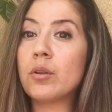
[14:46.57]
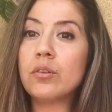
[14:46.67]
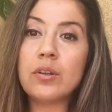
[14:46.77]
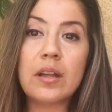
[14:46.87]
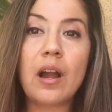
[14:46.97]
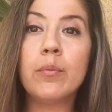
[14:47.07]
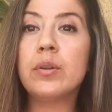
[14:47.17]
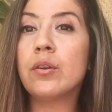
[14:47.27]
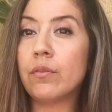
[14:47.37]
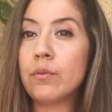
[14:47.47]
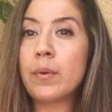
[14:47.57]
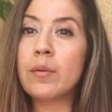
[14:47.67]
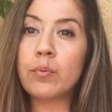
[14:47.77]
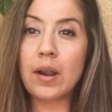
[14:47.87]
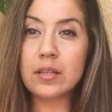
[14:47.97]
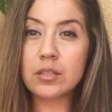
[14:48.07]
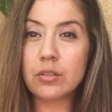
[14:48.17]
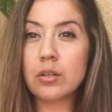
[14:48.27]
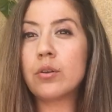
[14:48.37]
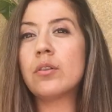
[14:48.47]
or look how beautiful my breasts
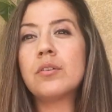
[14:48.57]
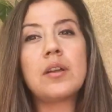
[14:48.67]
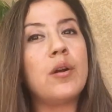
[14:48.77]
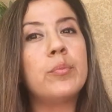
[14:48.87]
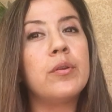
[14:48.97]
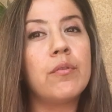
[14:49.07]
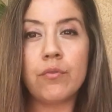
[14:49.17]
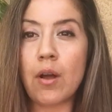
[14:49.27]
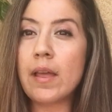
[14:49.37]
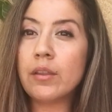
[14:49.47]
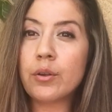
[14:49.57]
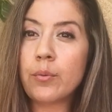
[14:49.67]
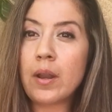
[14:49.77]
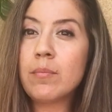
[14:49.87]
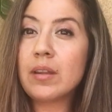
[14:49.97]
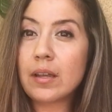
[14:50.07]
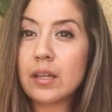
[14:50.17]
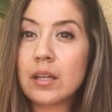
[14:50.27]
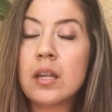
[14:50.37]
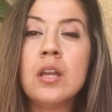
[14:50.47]
look, or look how beautiful I look when I'm
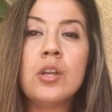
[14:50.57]
naked.